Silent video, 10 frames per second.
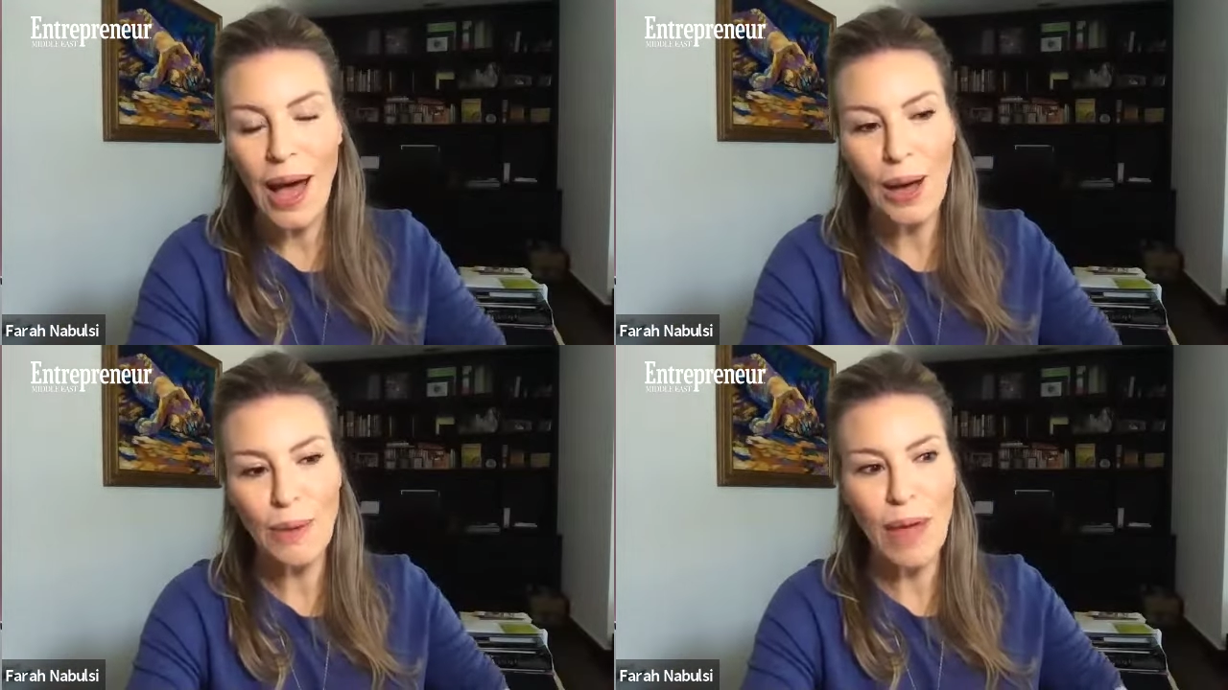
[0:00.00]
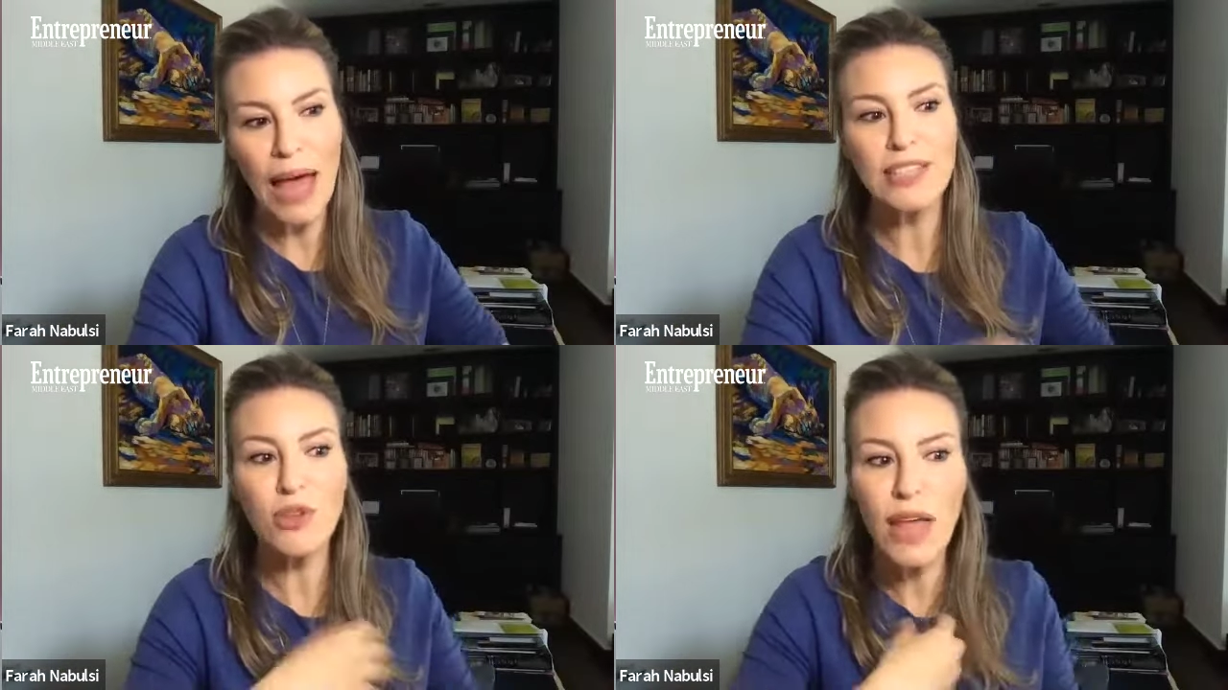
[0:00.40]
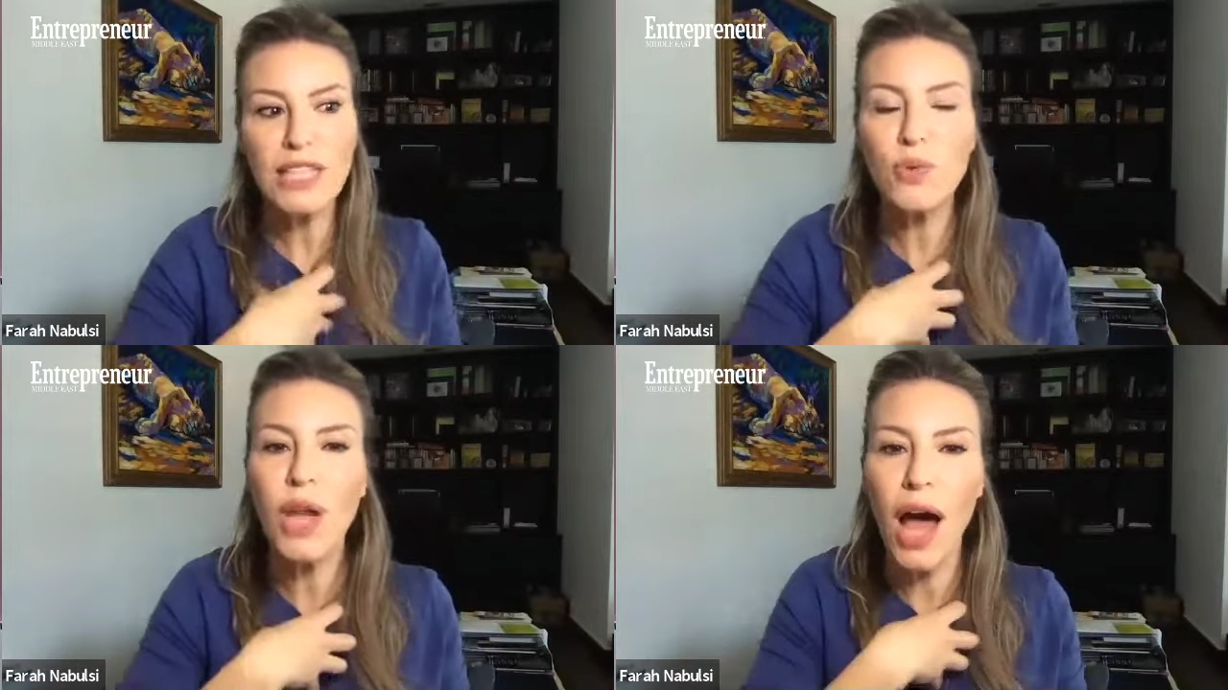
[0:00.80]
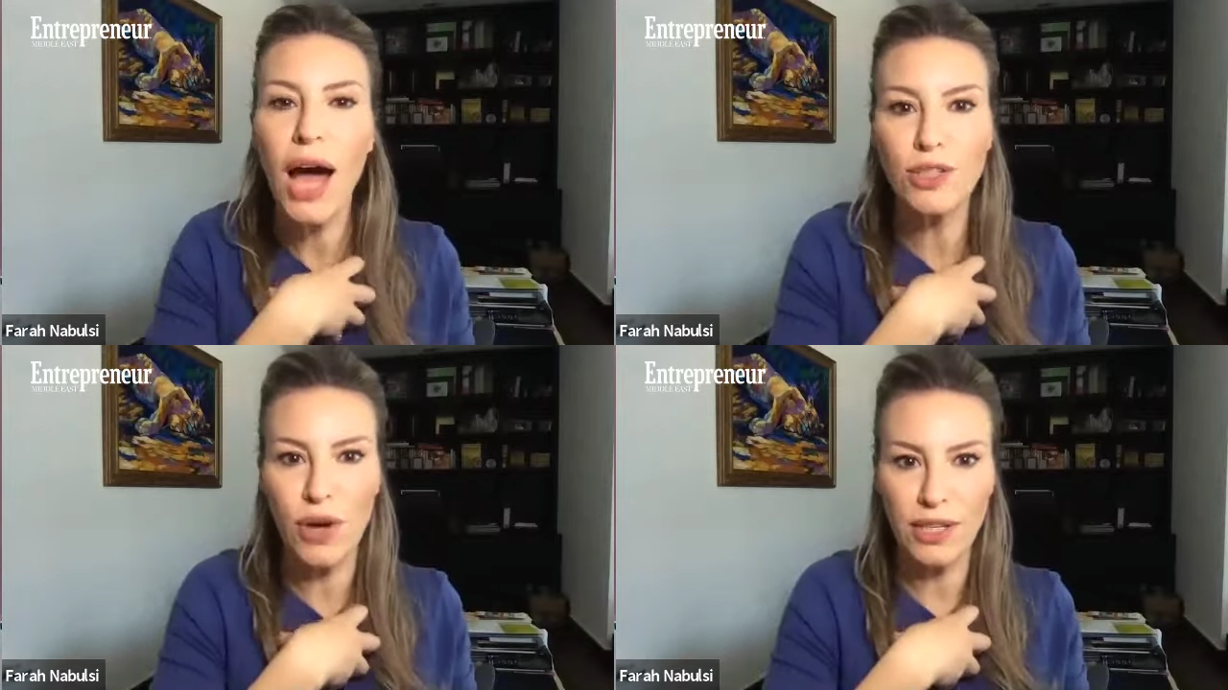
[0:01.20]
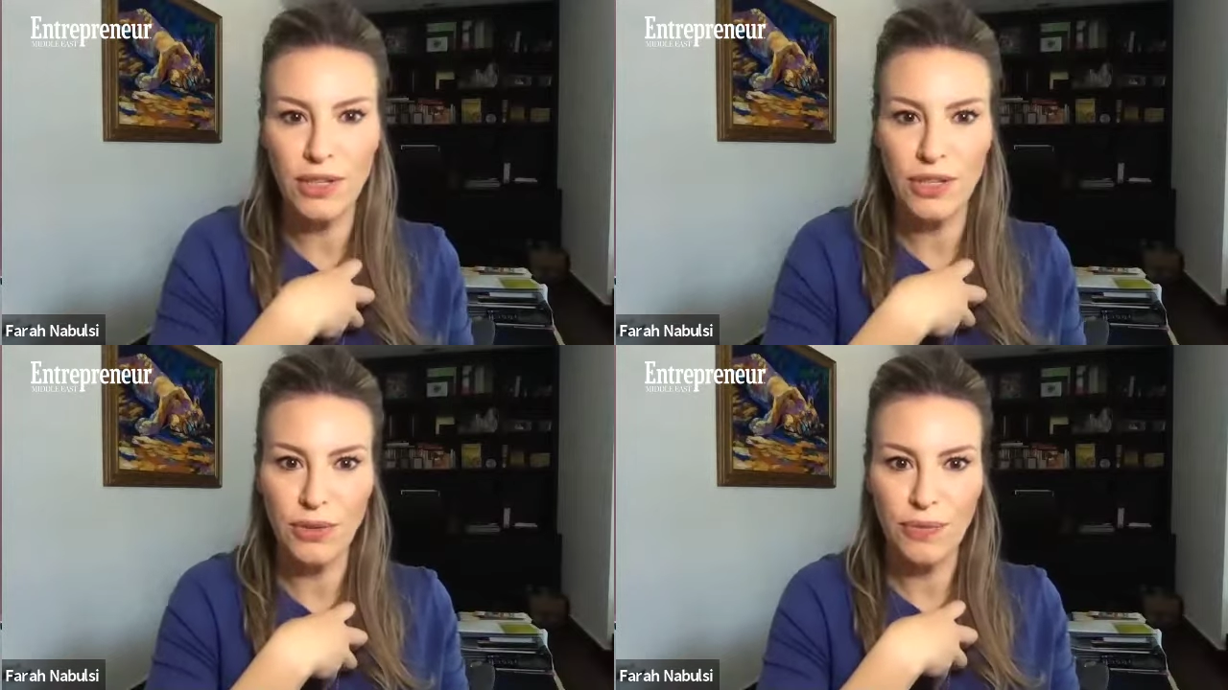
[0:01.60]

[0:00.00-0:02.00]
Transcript: And so that's what I try to do.